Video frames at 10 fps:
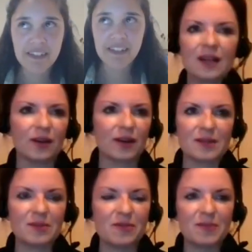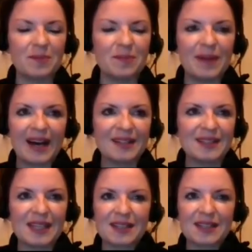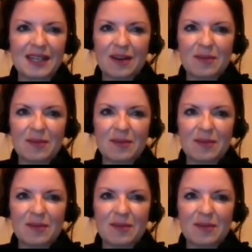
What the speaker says: I think a lot of them have been banned, actually.